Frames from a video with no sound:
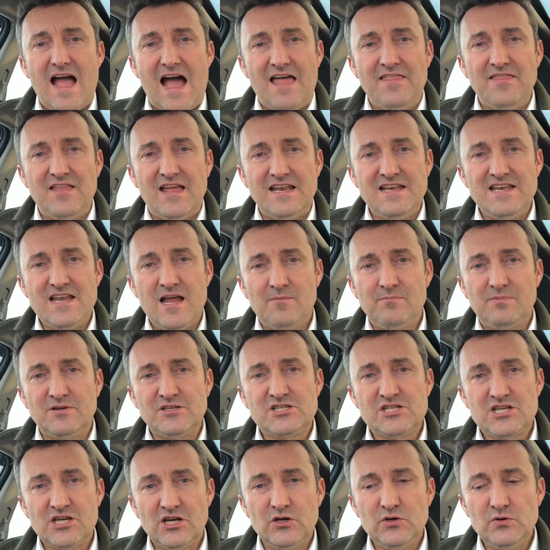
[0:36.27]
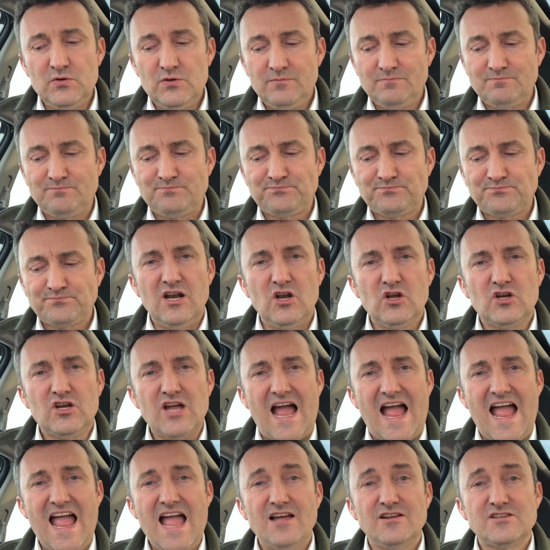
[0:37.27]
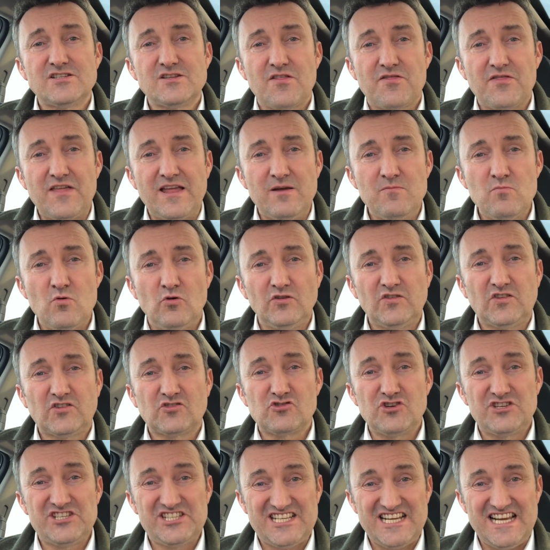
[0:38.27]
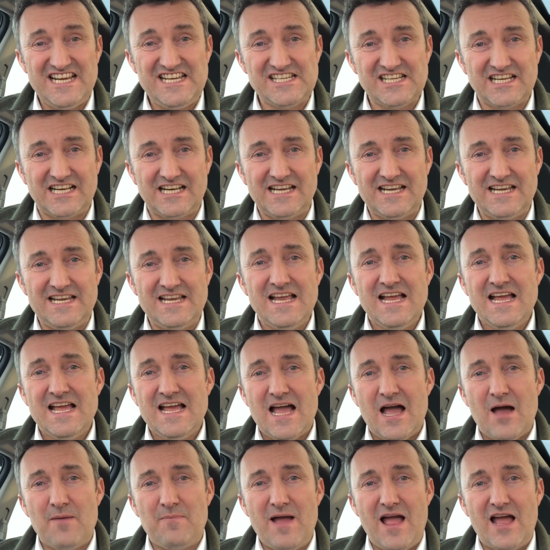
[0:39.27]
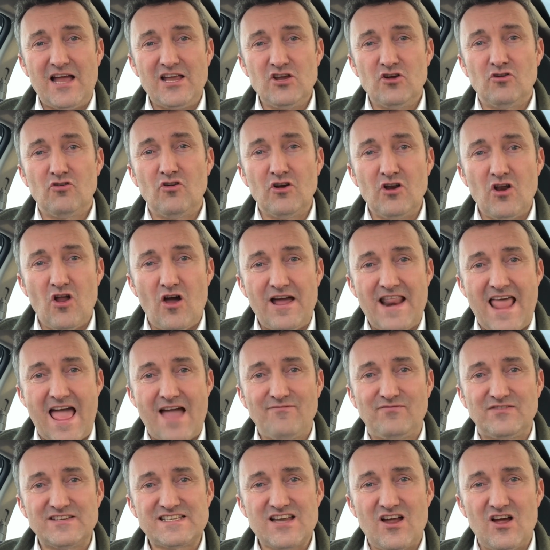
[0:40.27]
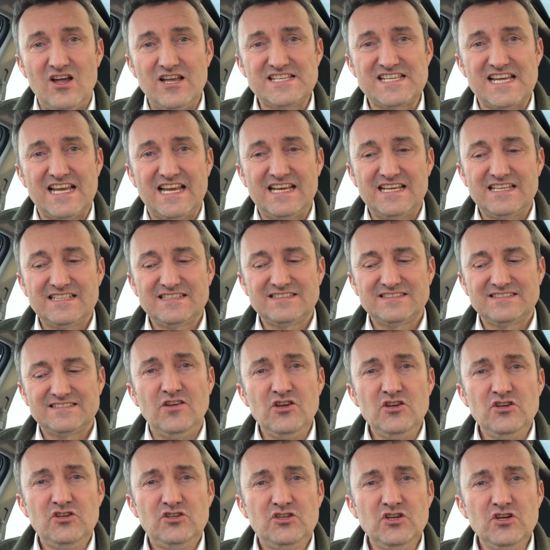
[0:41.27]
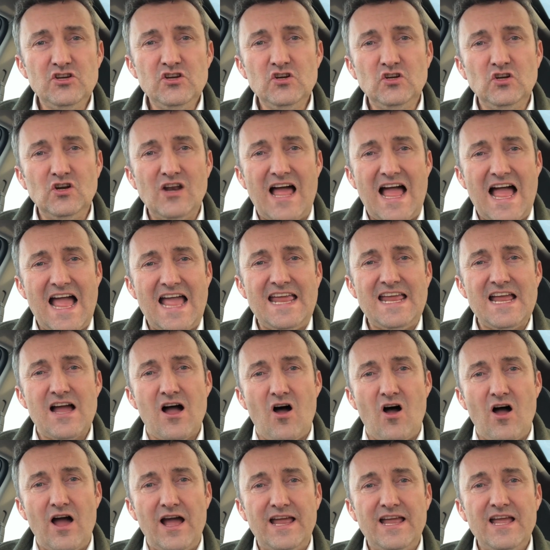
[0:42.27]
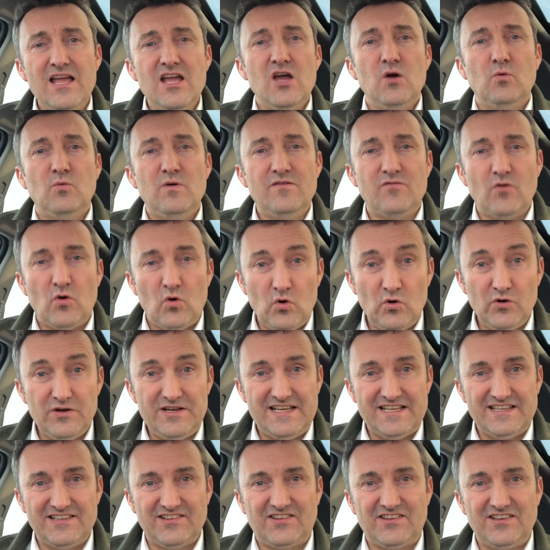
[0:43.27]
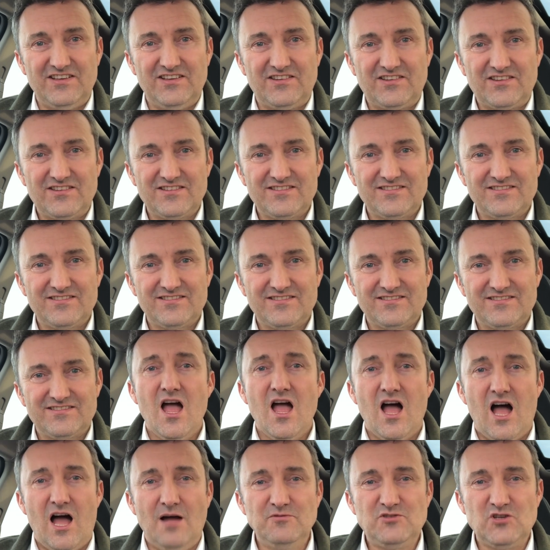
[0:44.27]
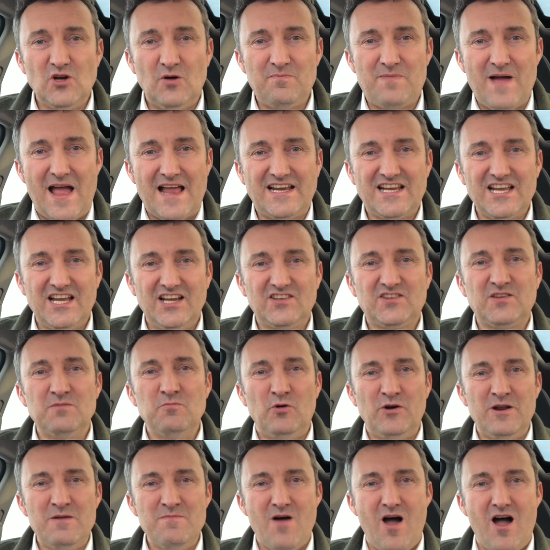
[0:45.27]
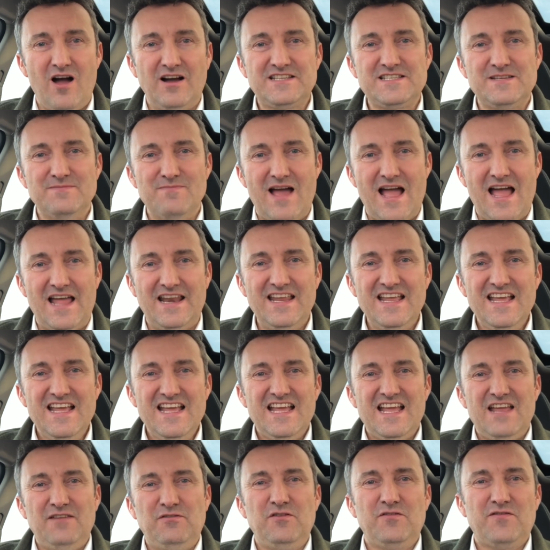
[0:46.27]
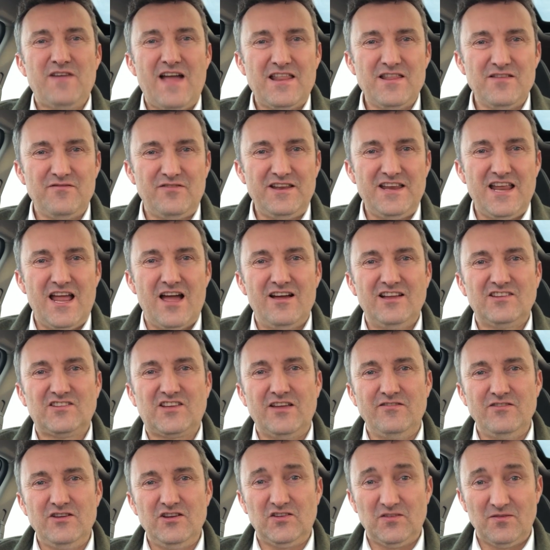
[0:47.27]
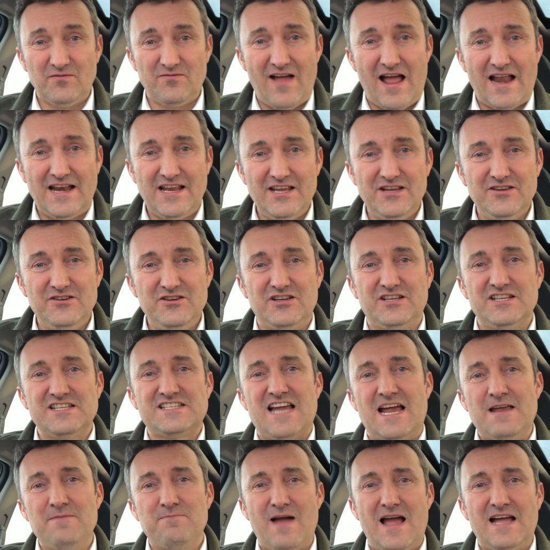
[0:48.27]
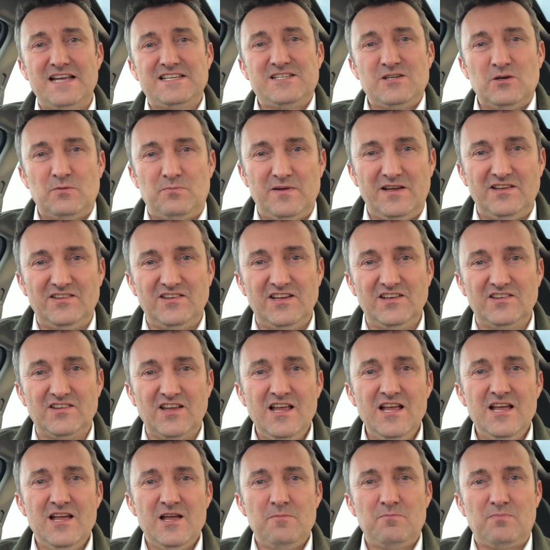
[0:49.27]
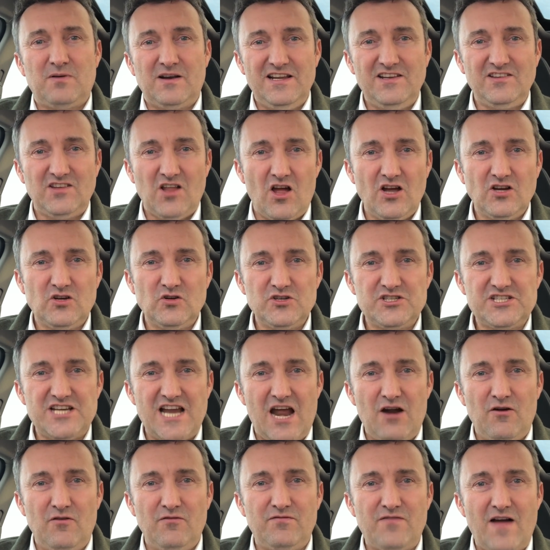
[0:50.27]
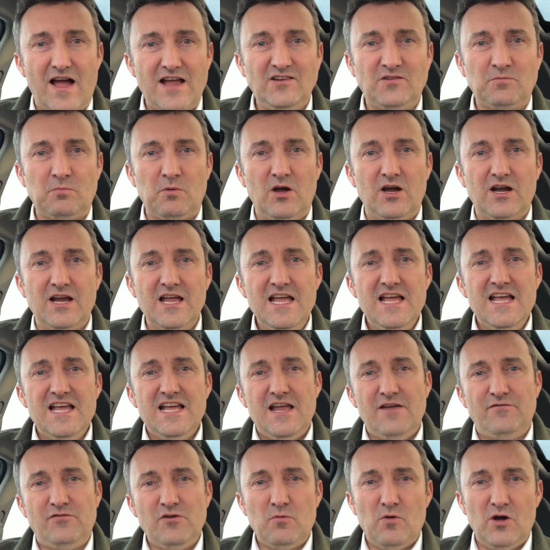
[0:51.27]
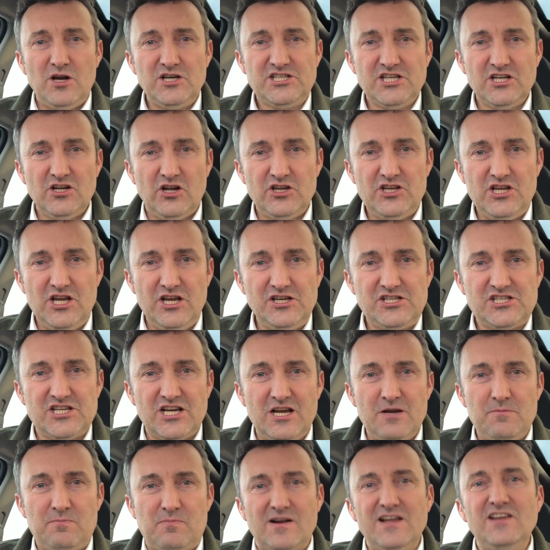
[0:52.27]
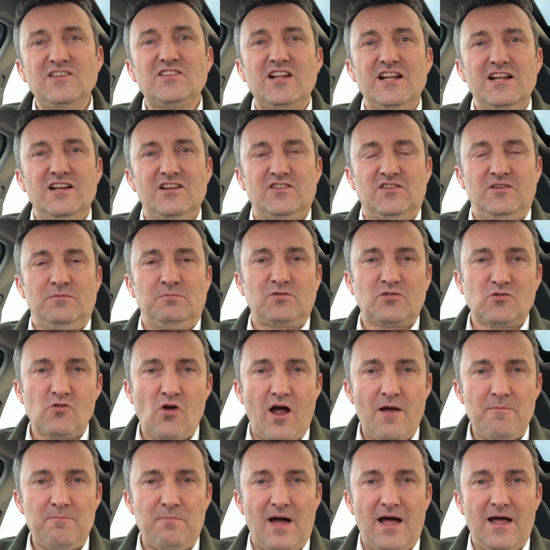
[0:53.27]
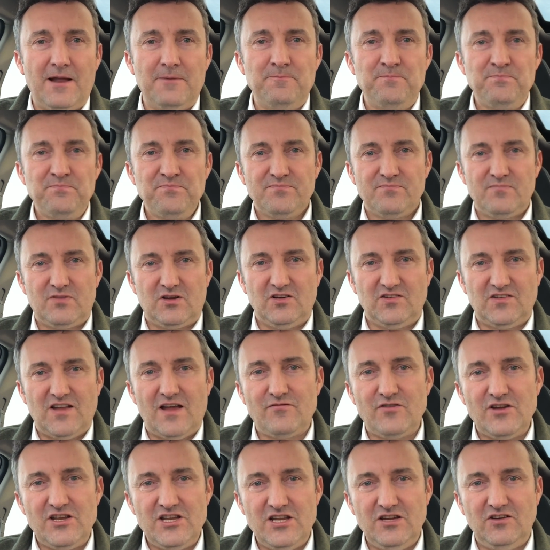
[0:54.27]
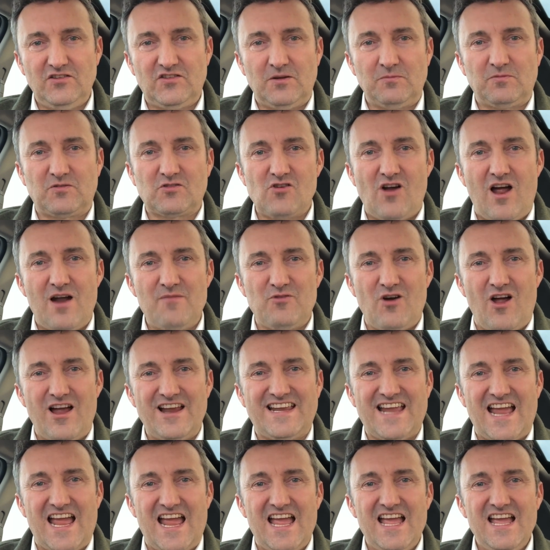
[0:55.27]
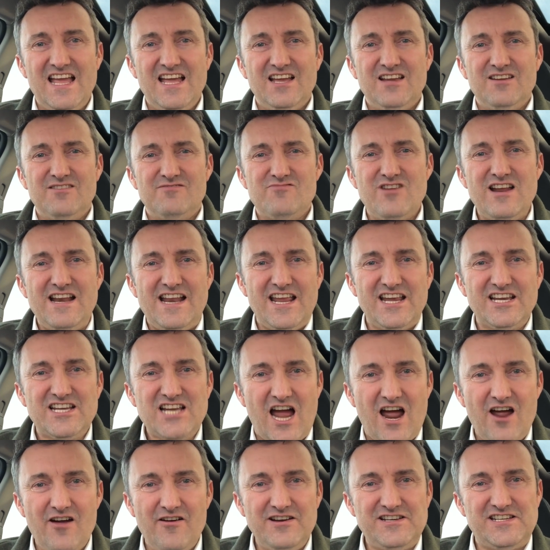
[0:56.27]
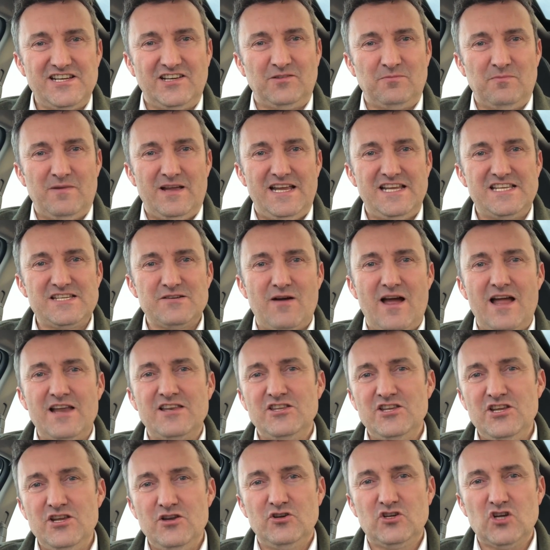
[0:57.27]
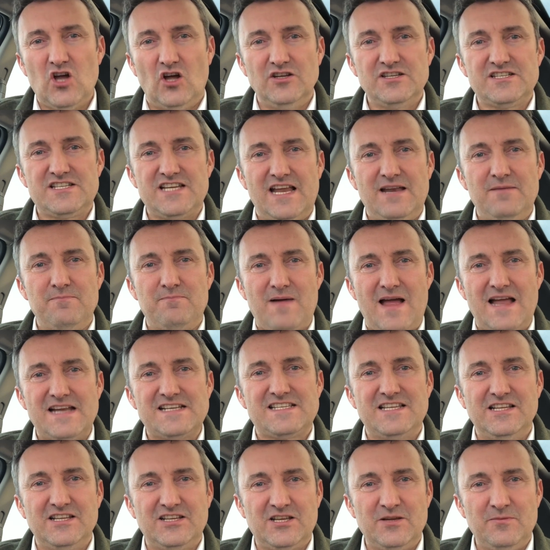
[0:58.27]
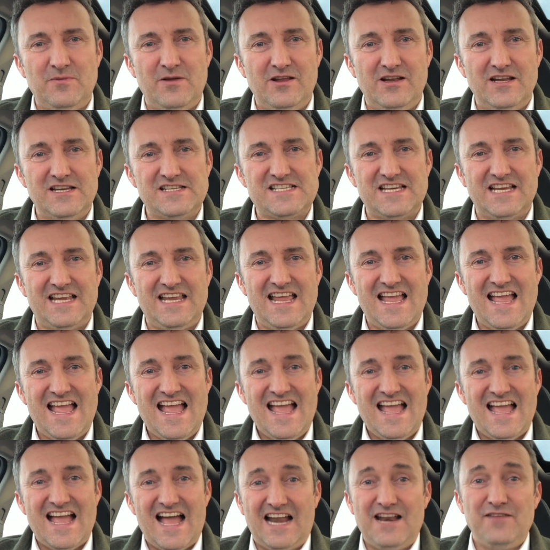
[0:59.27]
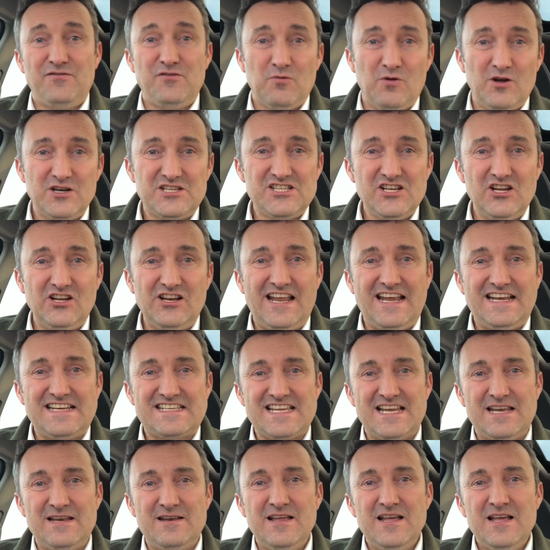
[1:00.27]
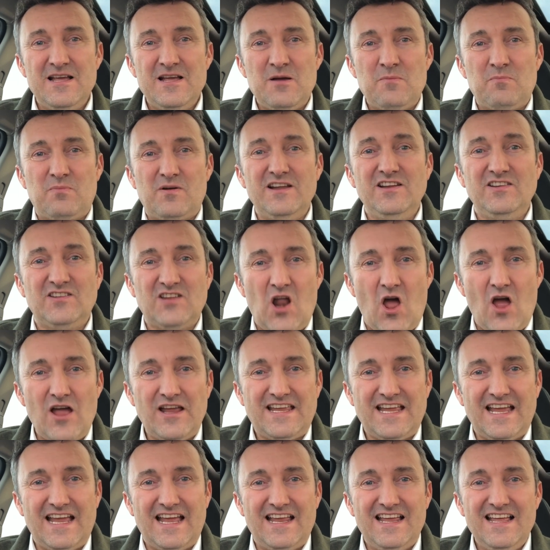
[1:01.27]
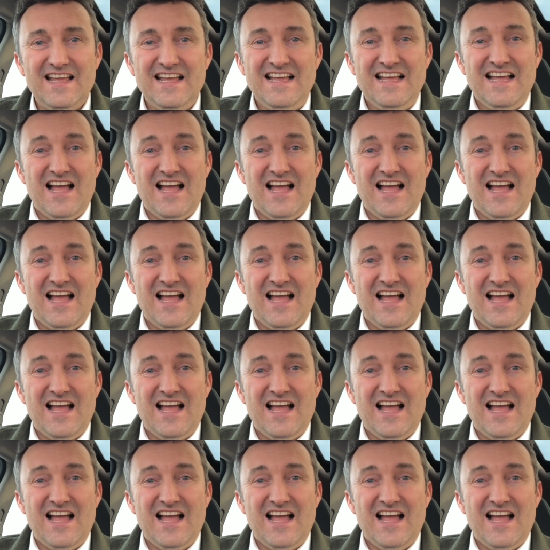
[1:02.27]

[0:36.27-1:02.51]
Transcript: And then number two, we're going to look at how to think more strategically about your online advertising using Google AI with audiences. I'm John Pankhurst, the Morning Marketing Man. If you found the video has given you some value you can take back to your business, please like or share on Facebook. If you're watching on YouTube, please click the subscribe button because every new subscriber I get really encourages me to add new content back to the community. And if you're watching on LinkedIn, please like it.